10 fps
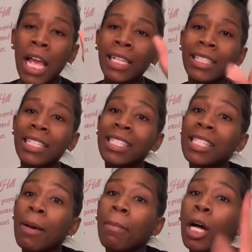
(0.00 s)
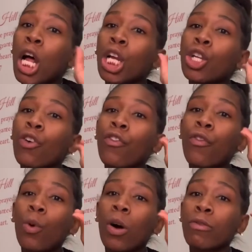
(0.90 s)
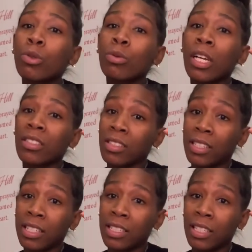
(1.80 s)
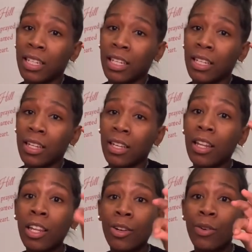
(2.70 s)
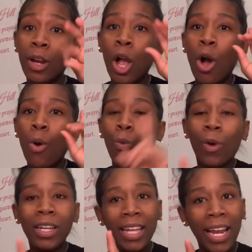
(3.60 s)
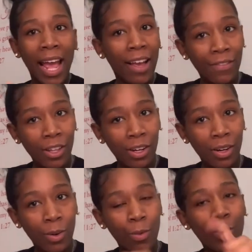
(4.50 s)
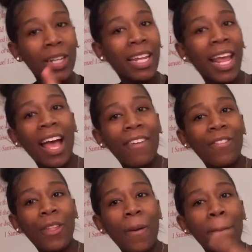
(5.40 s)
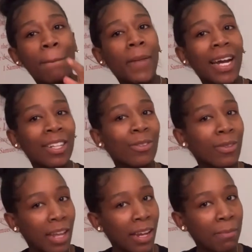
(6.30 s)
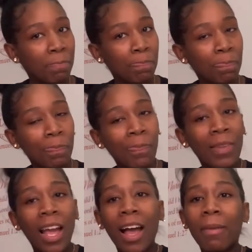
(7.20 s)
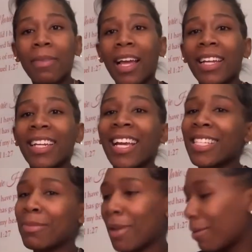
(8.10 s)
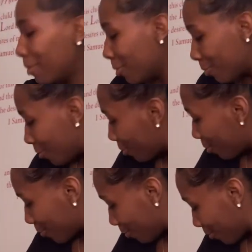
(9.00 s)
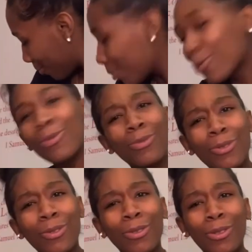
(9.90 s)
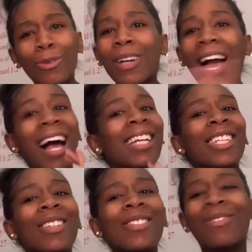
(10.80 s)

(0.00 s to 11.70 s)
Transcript: December the 4th, 2019. Literally, one day after, one day after my due date. I'm like, yes, baby, you, you, you, you know, God knows.